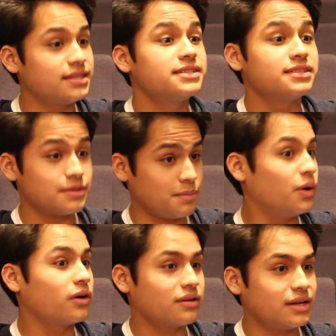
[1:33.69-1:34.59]
This is a
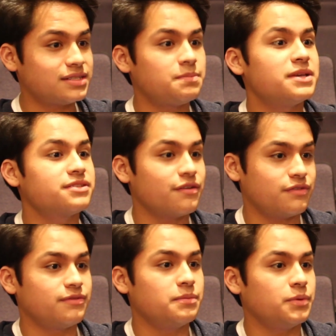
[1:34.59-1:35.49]
book. It's based off
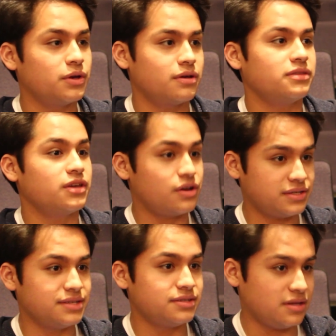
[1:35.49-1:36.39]
of the book, The
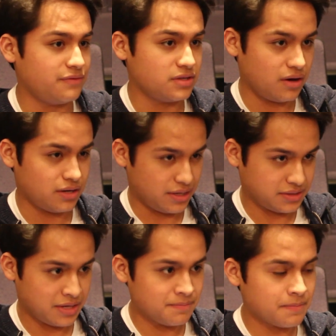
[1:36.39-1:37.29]
Curious Incident of a Dog in
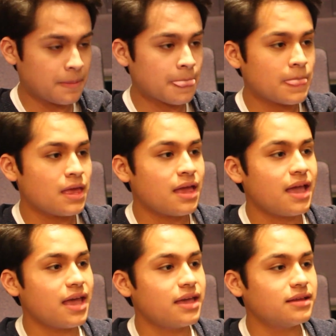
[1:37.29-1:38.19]
Nighttime.
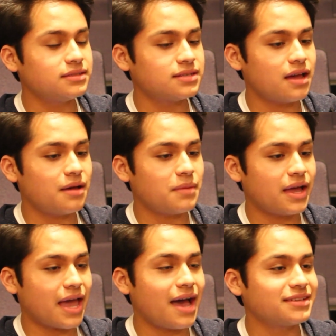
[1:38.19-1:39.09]
And
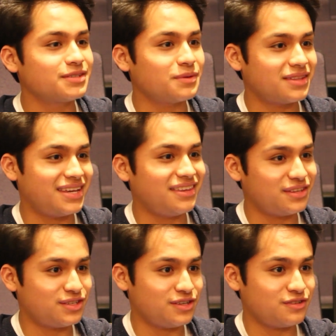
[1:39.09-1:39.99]
I asked one of the
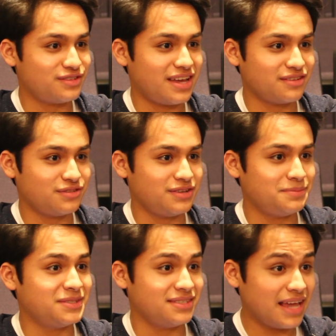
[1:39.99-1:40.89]
English teachers, actually,
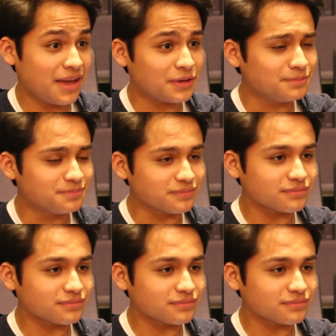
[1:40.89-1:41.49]
Mrs. Hale,